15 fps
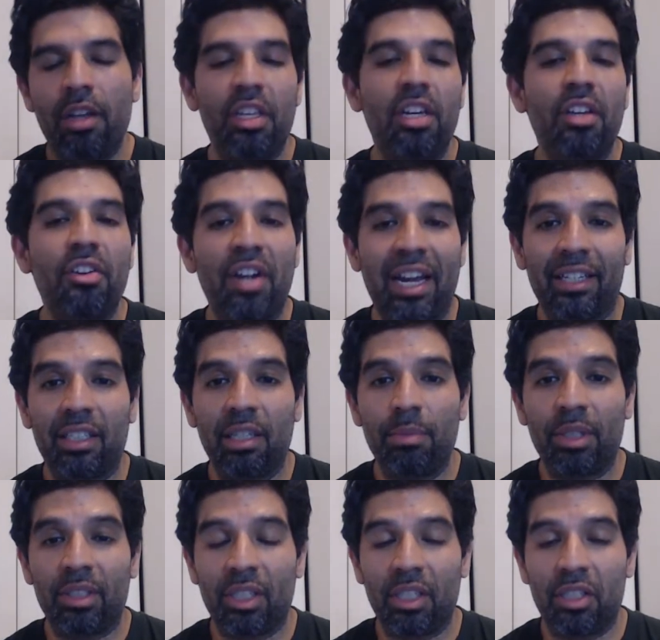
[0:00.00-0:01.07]
The other
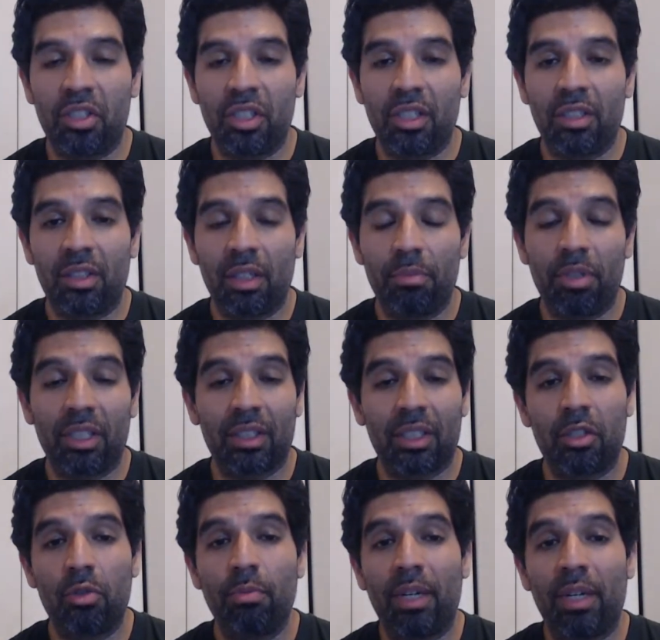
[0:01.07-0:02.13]
academic subjects
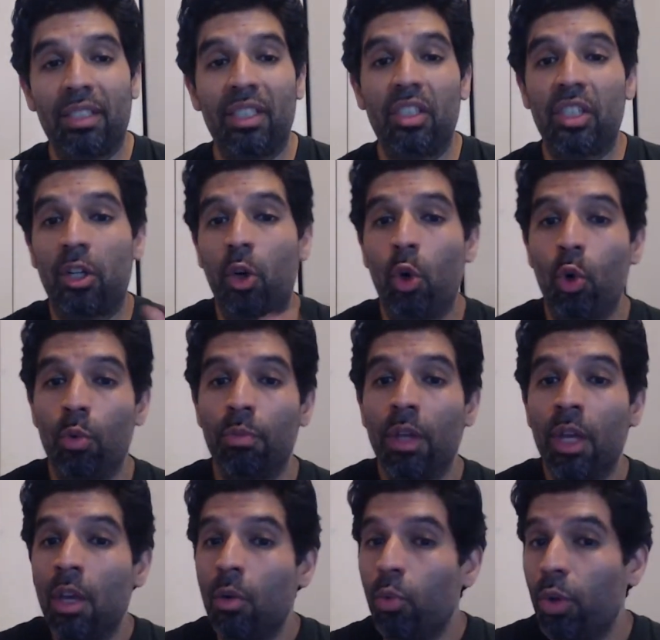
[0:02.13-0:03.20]
that you might teach at home
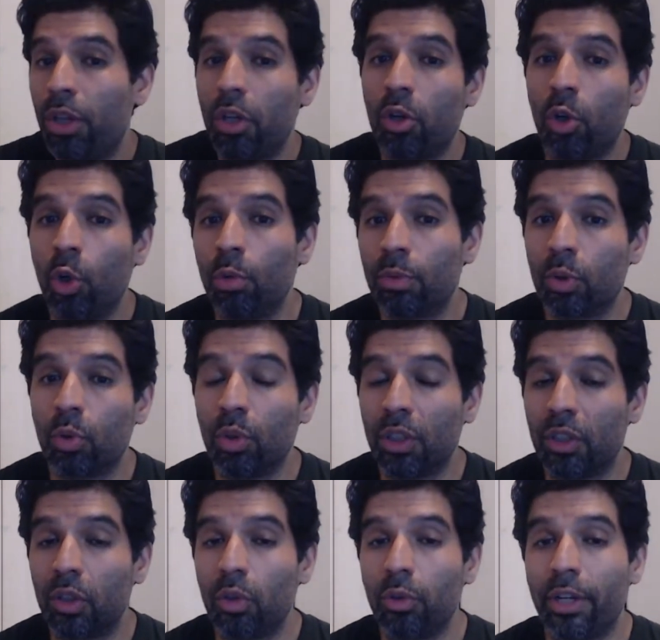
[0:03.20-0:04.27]
with your
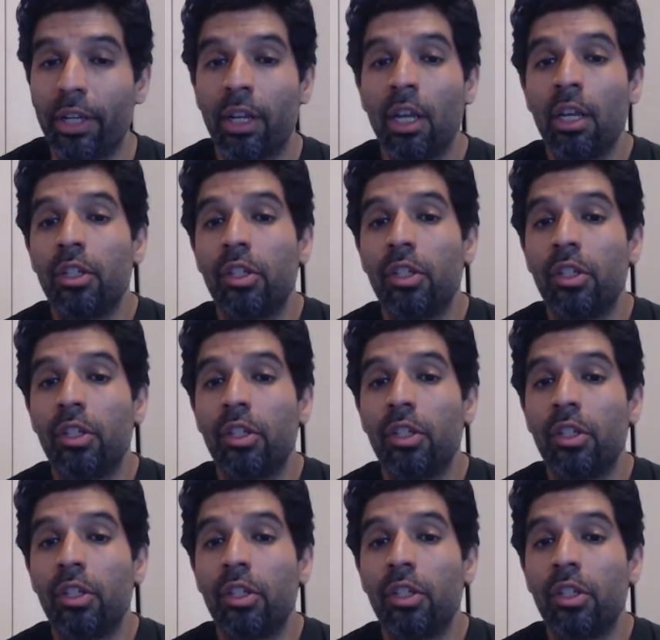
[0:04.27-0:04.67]
homeschooling student.